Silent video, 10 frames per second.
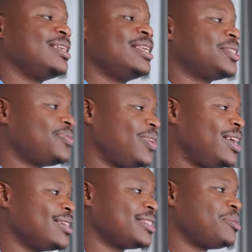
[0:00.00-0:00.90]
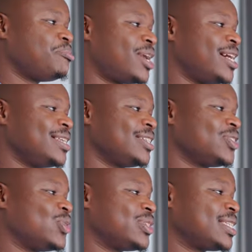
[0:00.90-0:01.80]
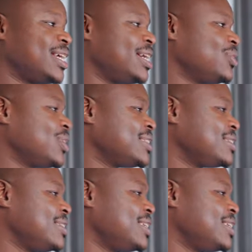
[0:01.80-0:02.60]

in as far as the brand is concerned, you can see